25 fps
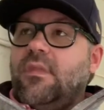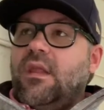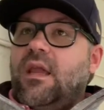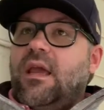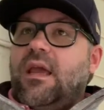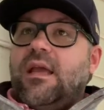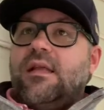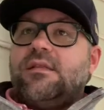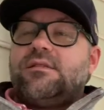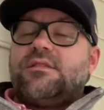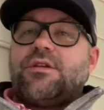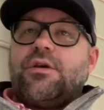
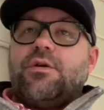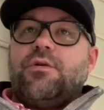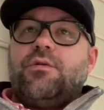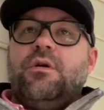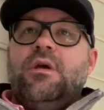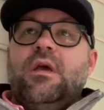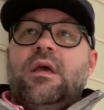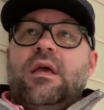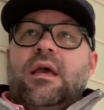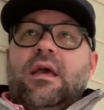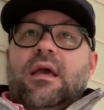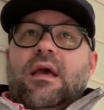And so
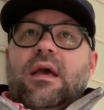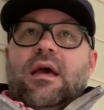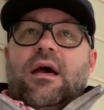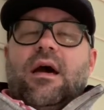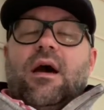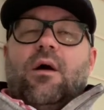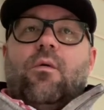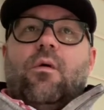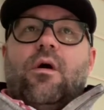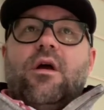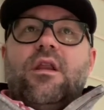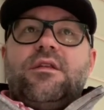
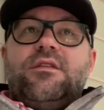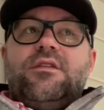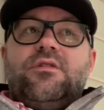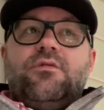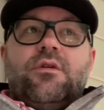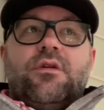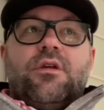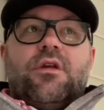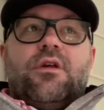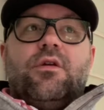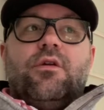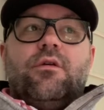I wanted to
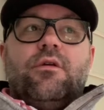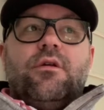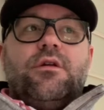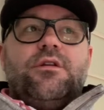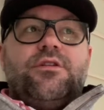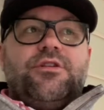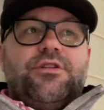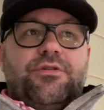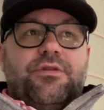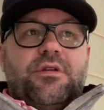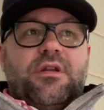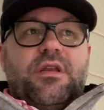
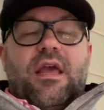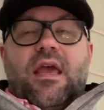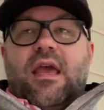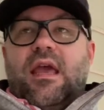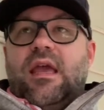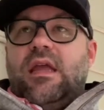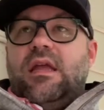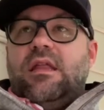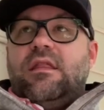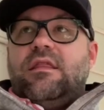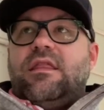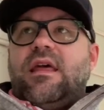encourage you
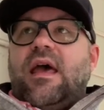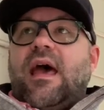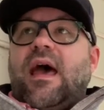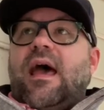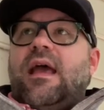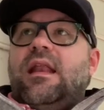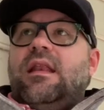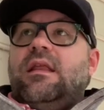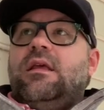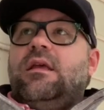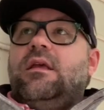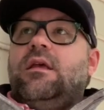today
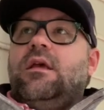that